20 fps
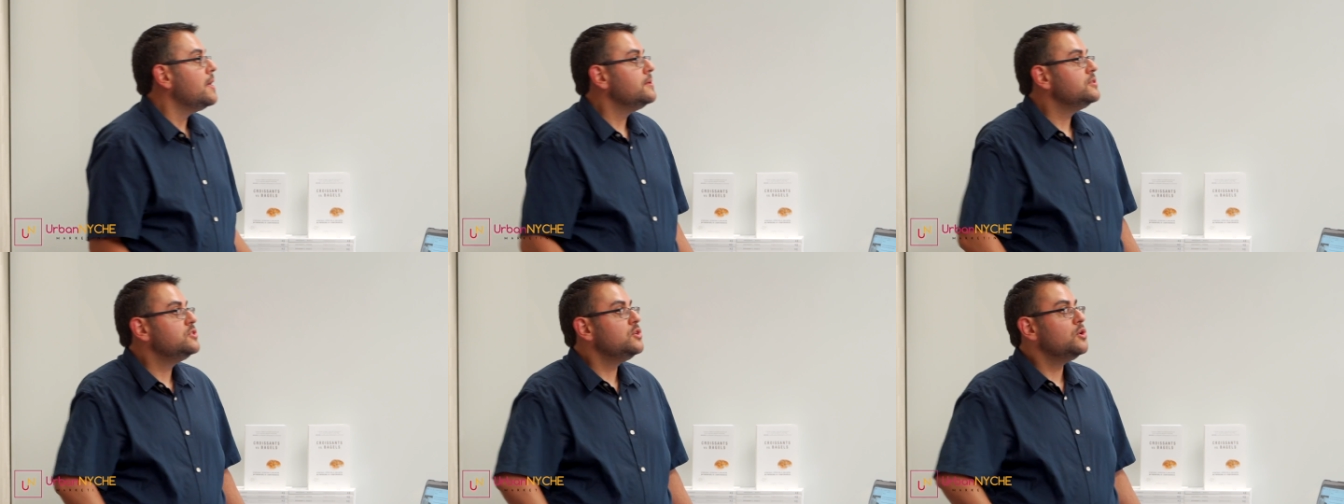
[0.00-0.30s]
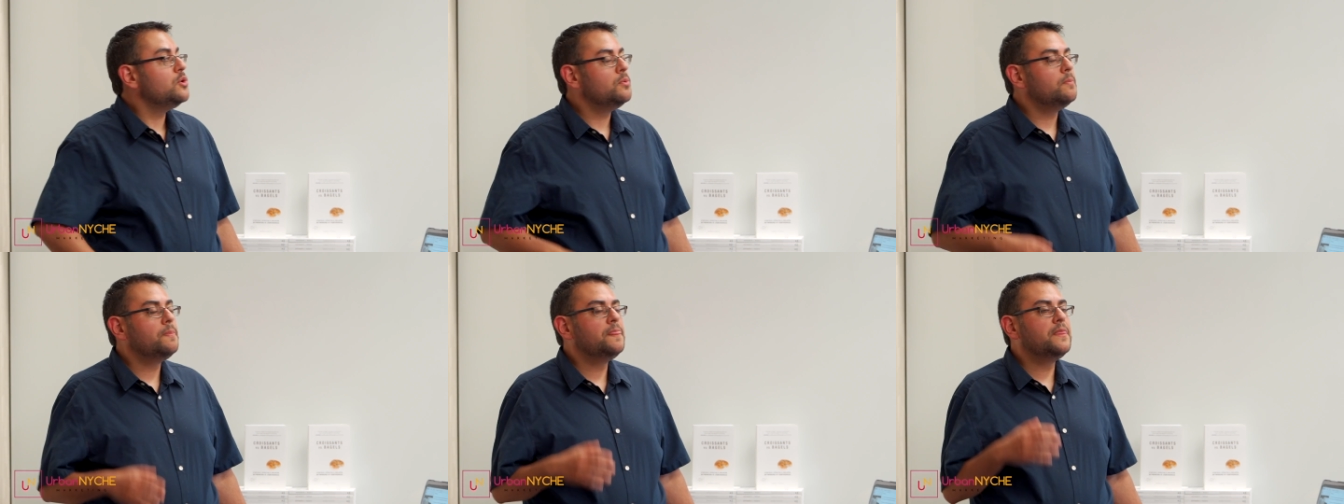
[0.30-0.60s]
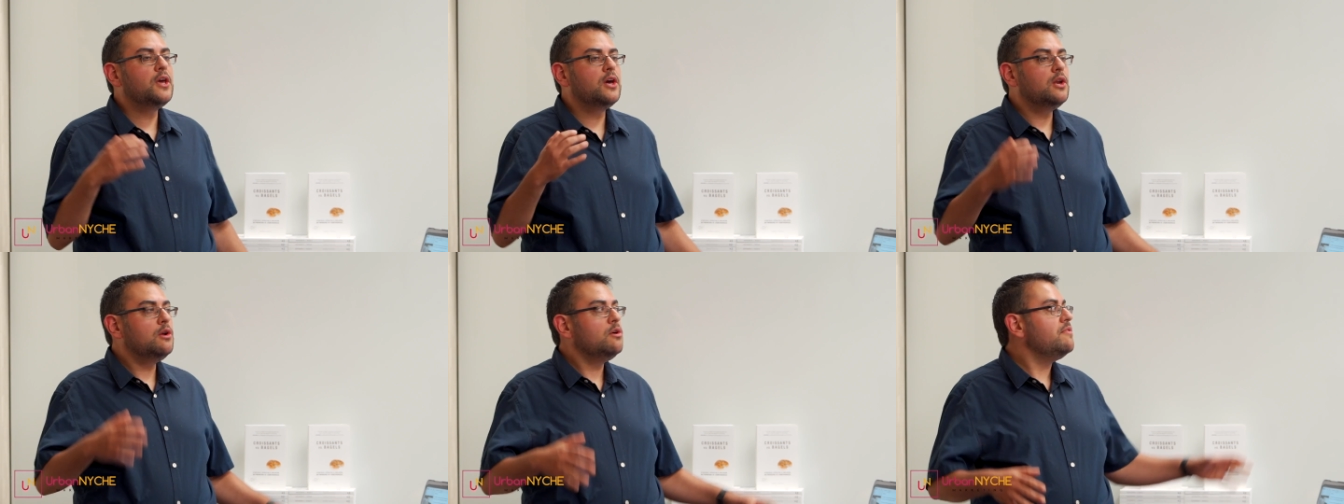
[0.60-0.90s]
So
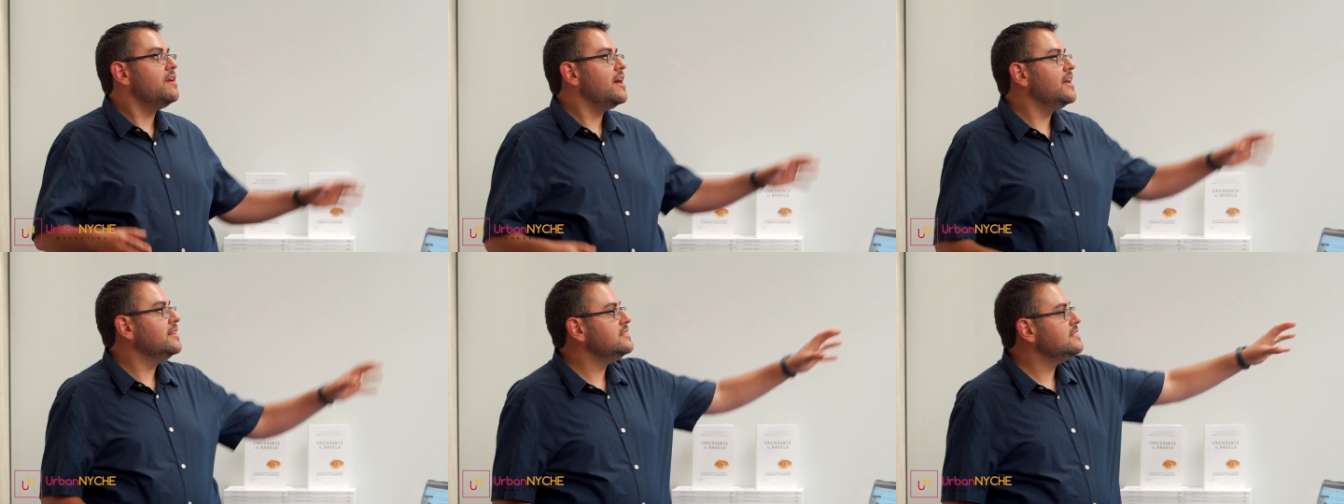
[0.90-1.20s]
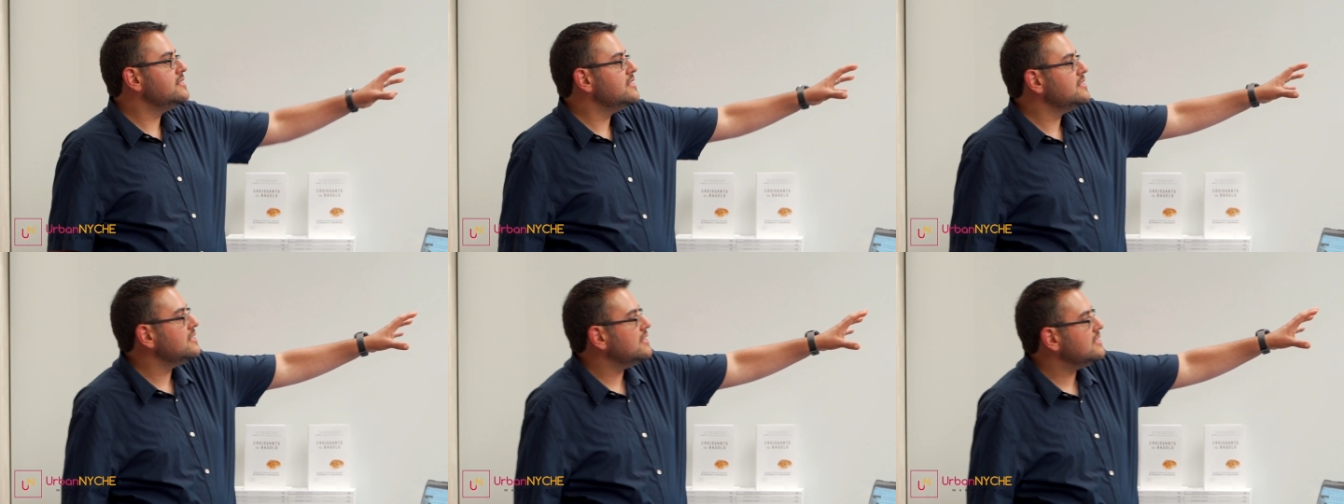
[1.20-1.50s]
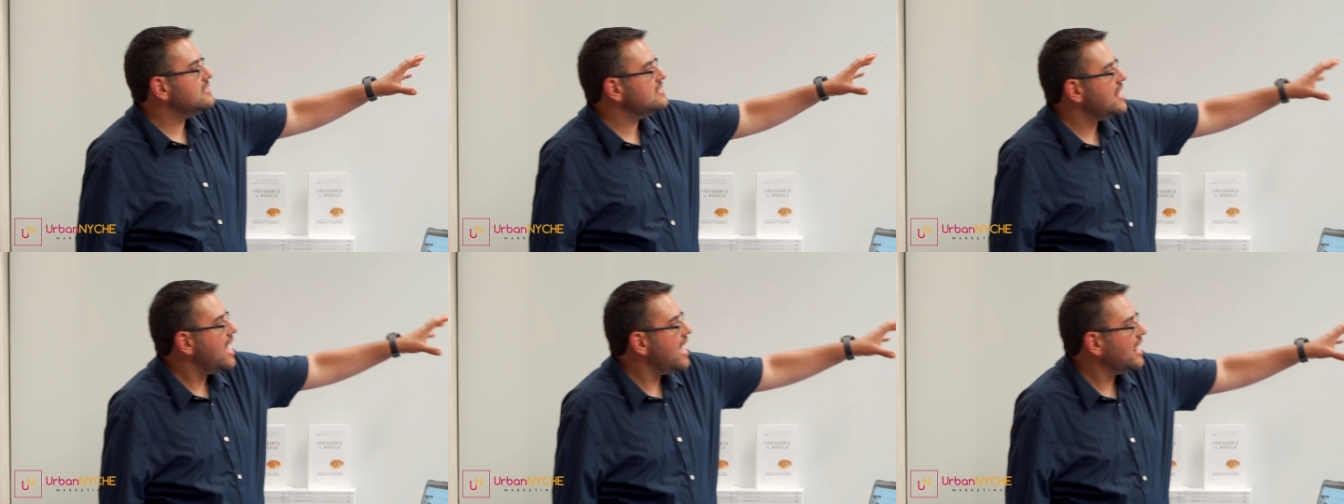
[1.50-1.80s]
you go to events, this is a
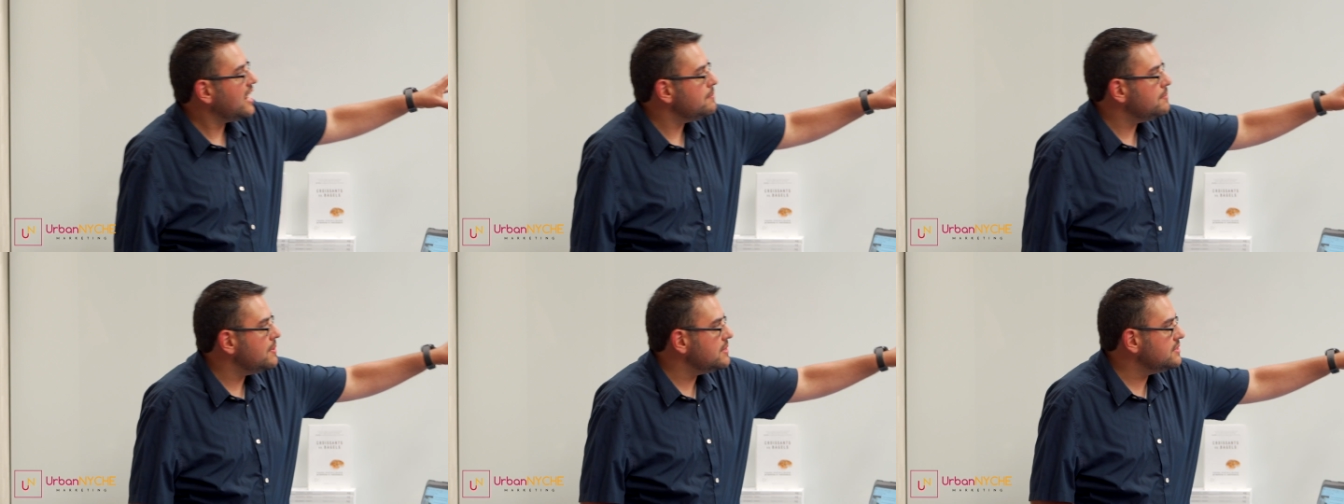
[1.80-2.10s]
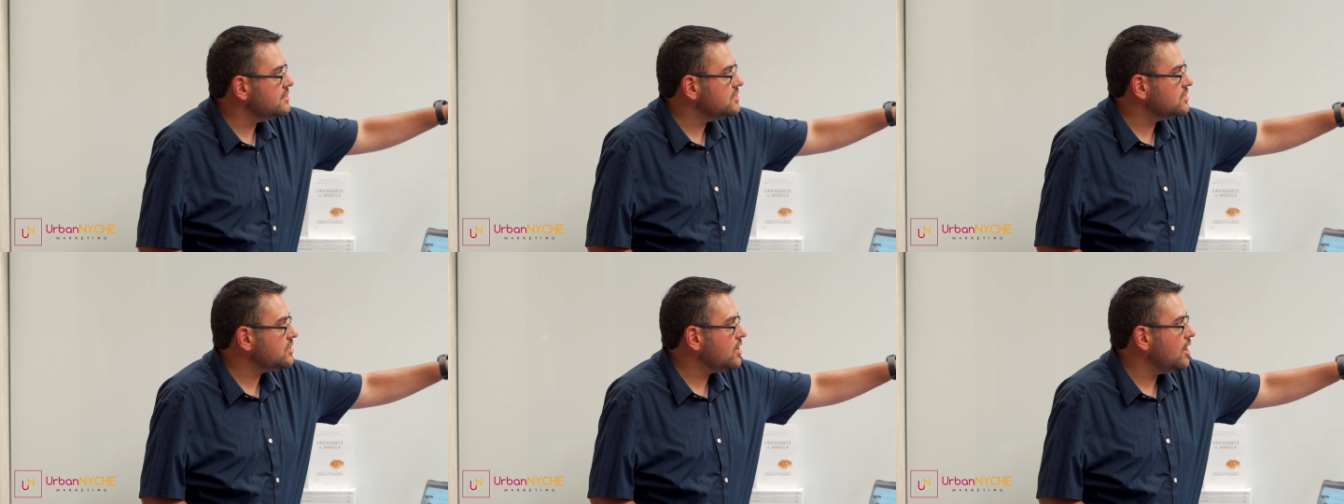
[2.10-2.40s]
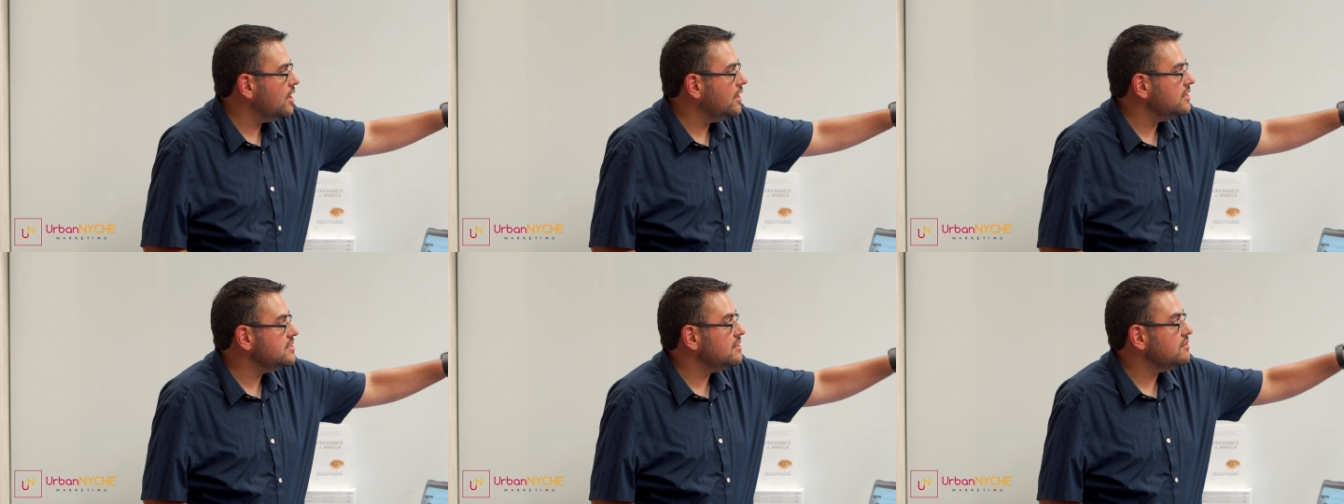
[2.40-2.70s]
stack of business
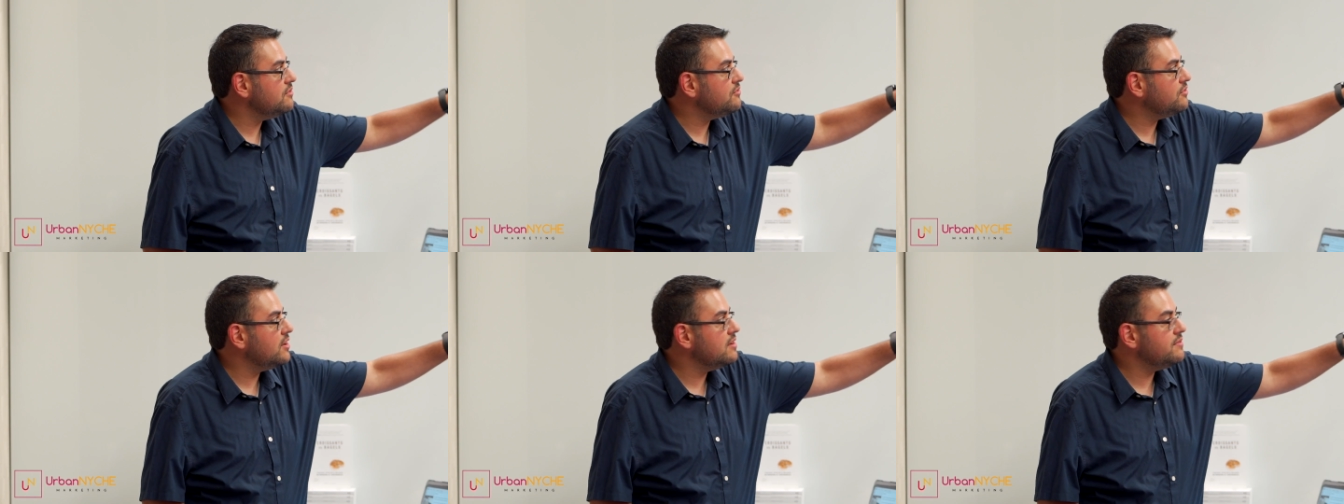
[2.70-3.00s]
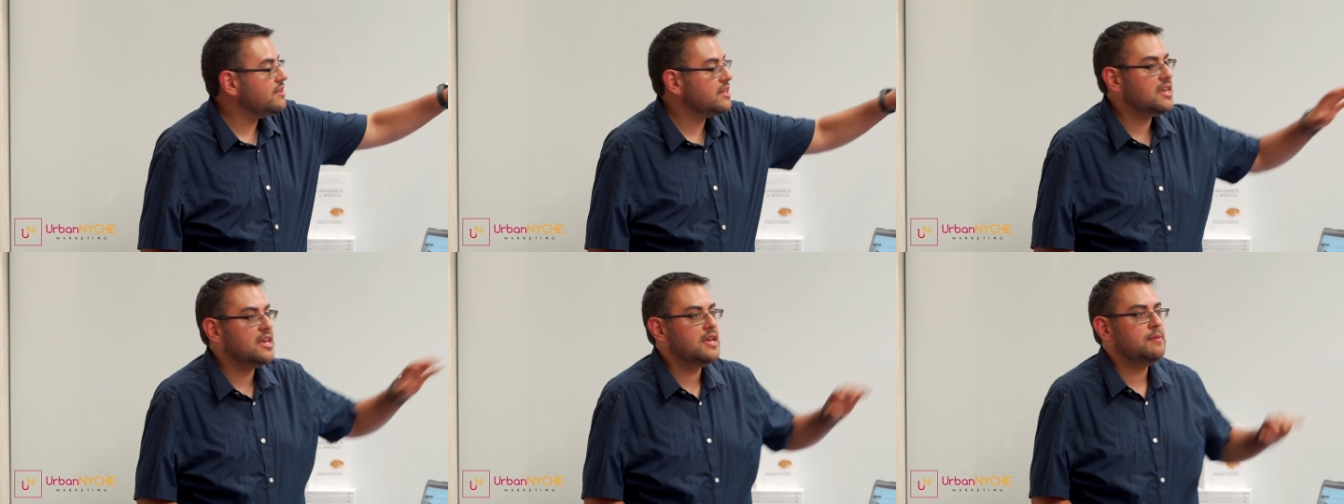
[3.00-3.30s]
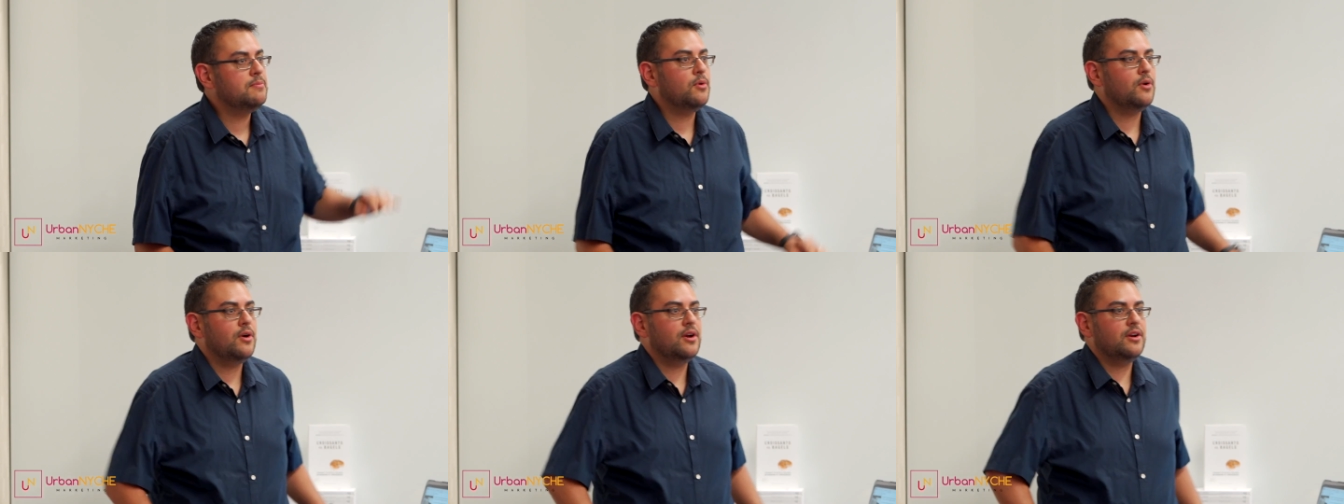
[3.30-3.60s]
cards in front of a
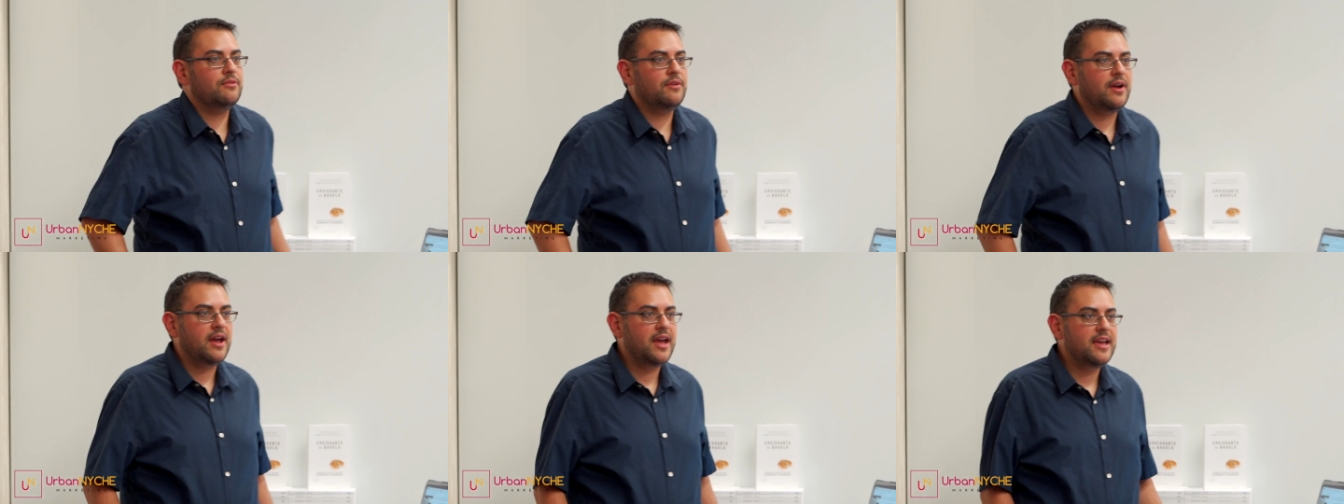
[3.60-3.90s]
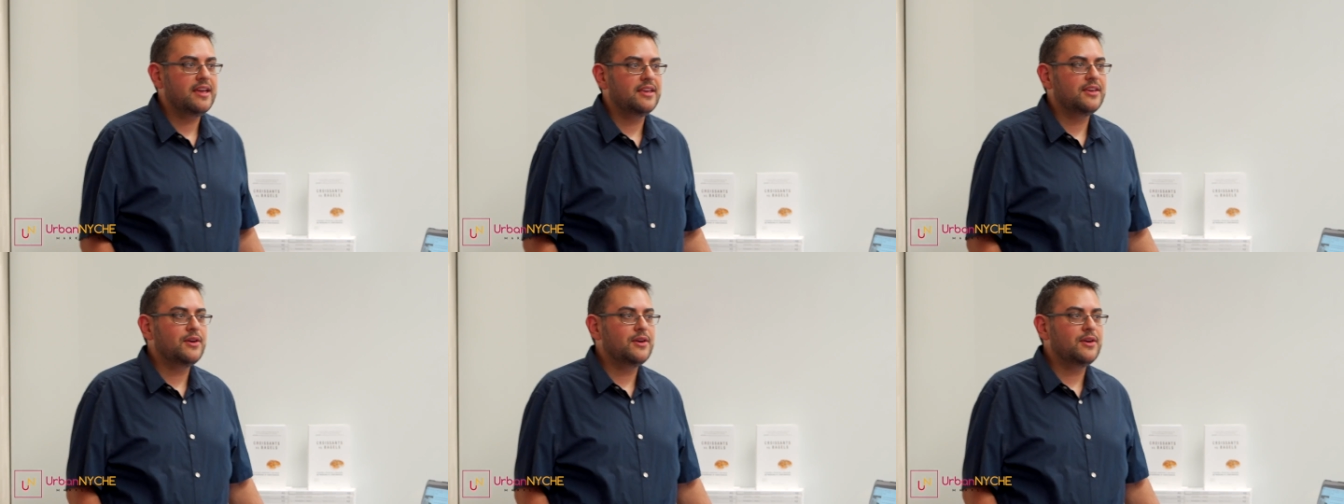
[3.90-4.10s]
keyboard, right?